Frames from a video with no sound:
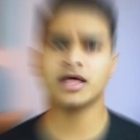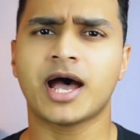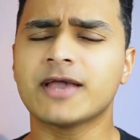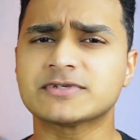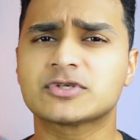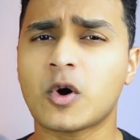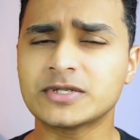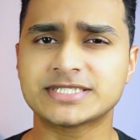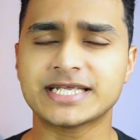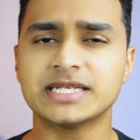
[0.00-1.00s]
I was
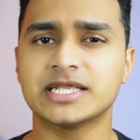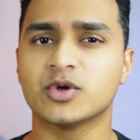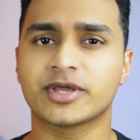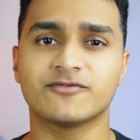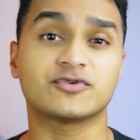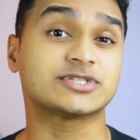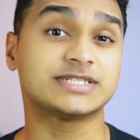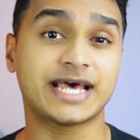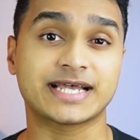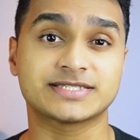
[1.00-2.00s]
constantly looking for
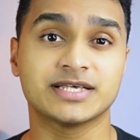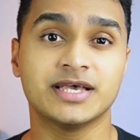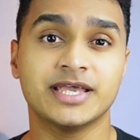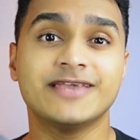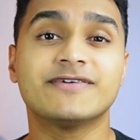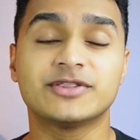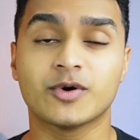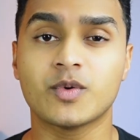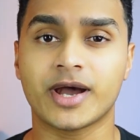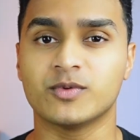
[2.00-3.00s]
snacks even
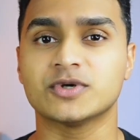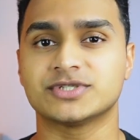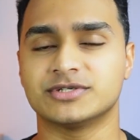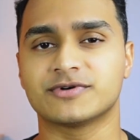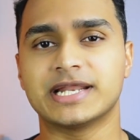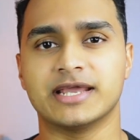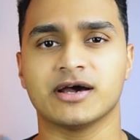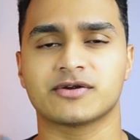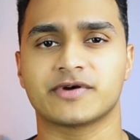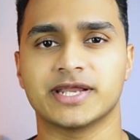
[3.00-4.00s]
though I wasn't really
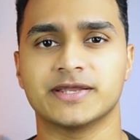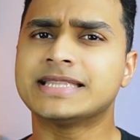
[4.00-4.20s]
hungry.